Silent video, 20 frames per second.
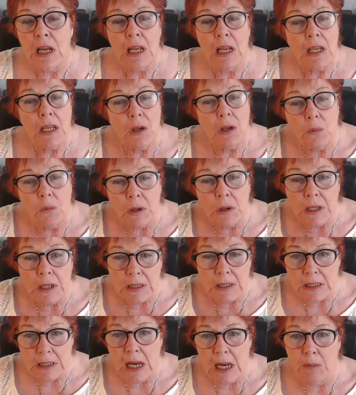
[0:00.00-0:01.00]
You will
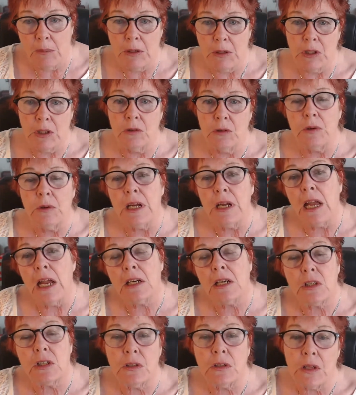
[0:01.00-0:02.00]
establish a
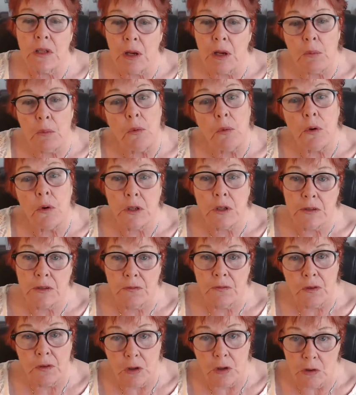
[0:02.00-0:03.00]
reaction that works
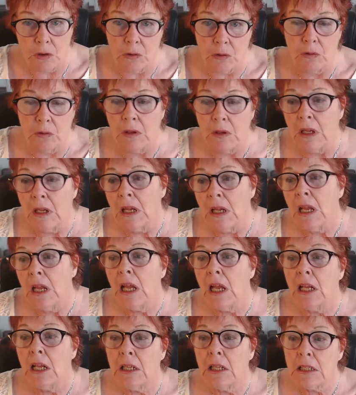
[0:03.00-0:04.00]
for you.
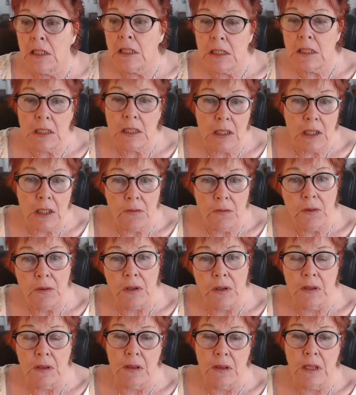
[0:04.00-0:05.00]
And the
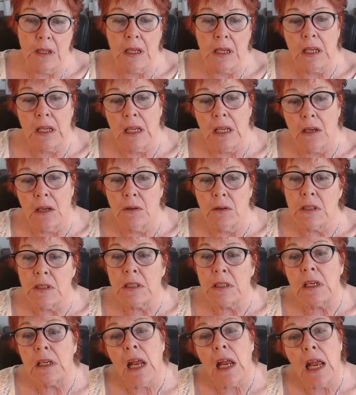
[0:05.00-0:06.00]
significant thing here is
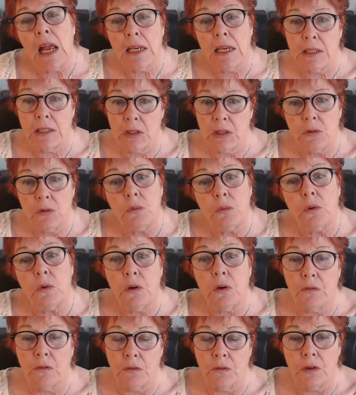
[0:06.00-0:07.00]
it has to work
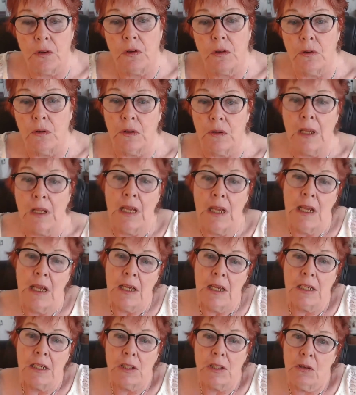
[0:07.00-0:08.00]
for you.
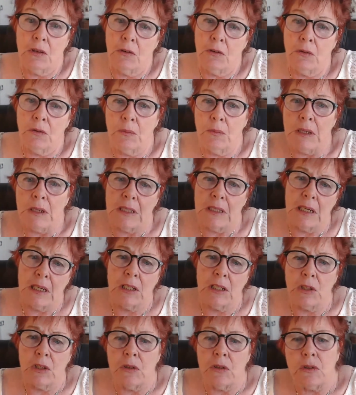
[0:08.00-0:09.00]
It's no good me
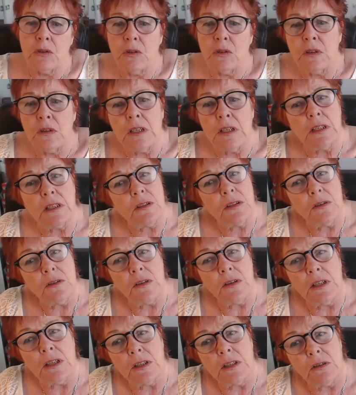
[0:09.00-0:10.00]
saying to you, do this, do
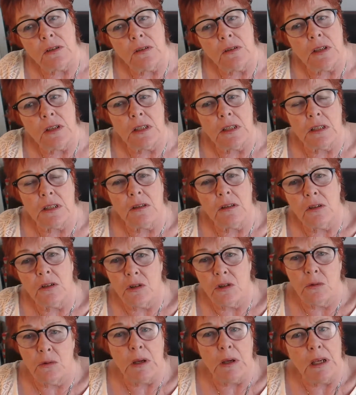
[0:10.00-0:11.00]
this, do this, and you're
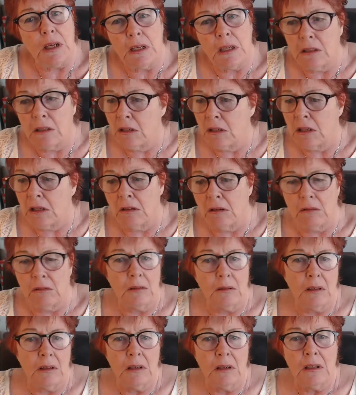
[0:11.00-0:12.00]
doing it and you're going,
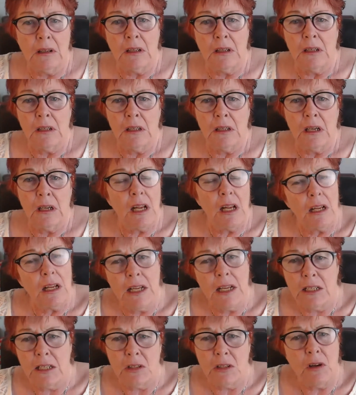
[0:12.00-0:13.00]
hell,
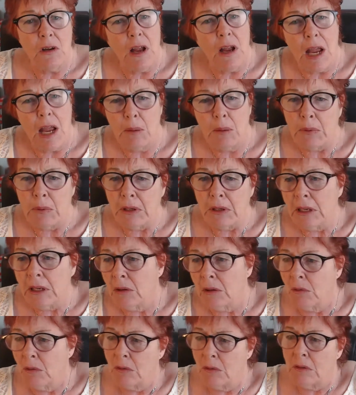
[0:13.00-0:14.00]
that's not
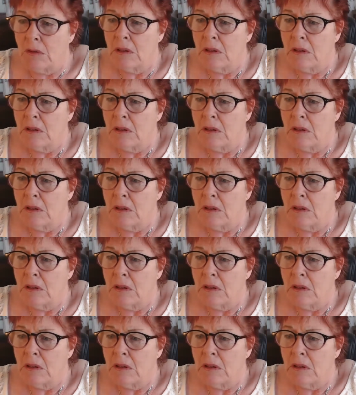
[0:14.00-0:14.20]
happening, or,